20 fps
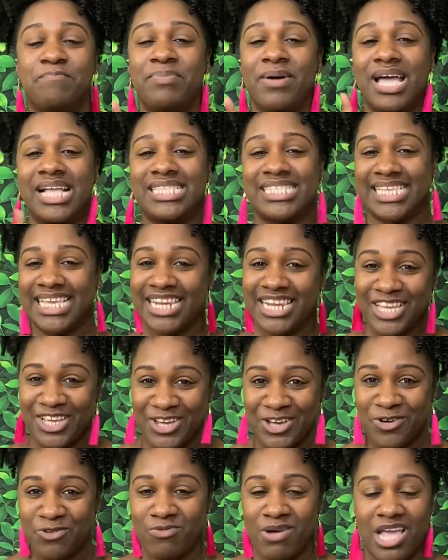but in a
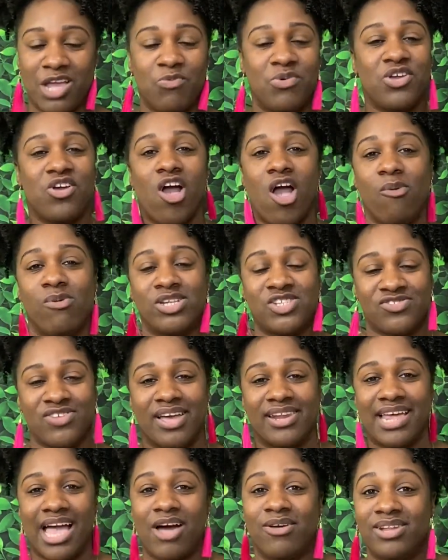good way. We always
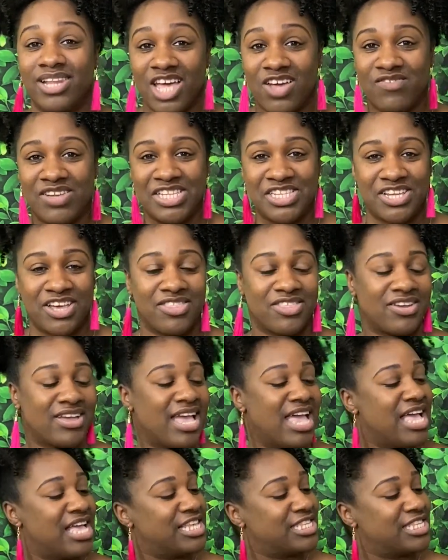try to outlove each other.